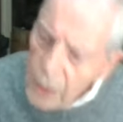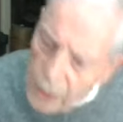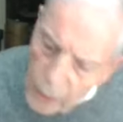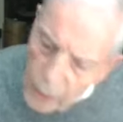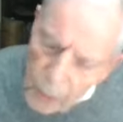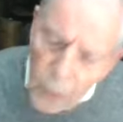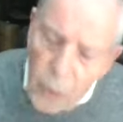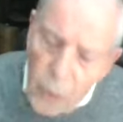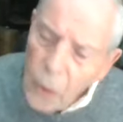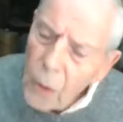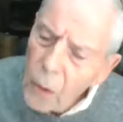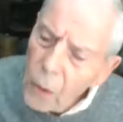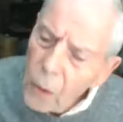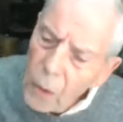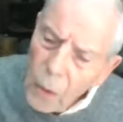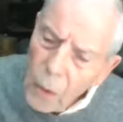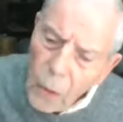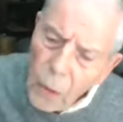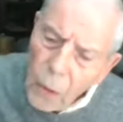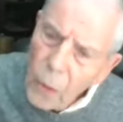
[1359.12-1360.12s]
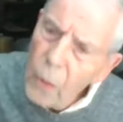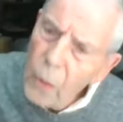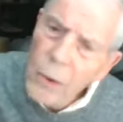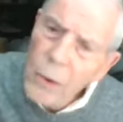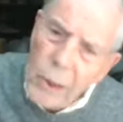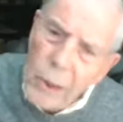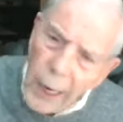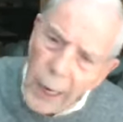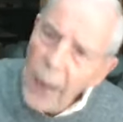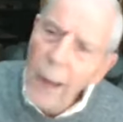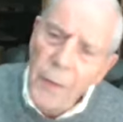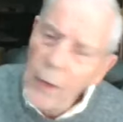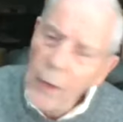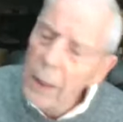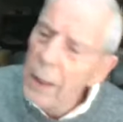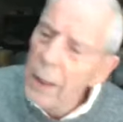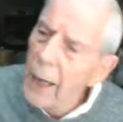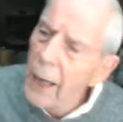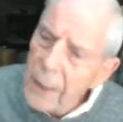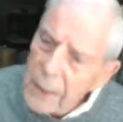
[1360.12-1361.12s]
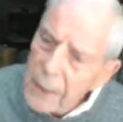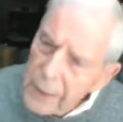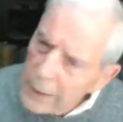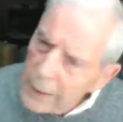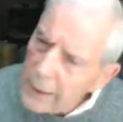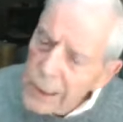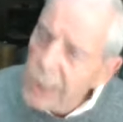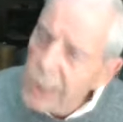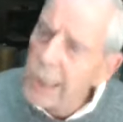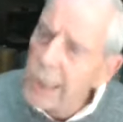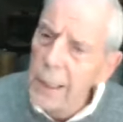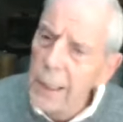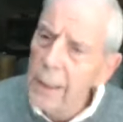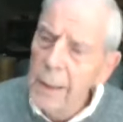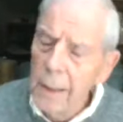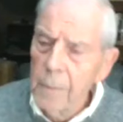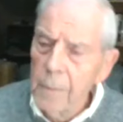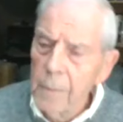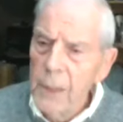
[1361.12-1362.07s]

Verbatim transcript: you who gather like this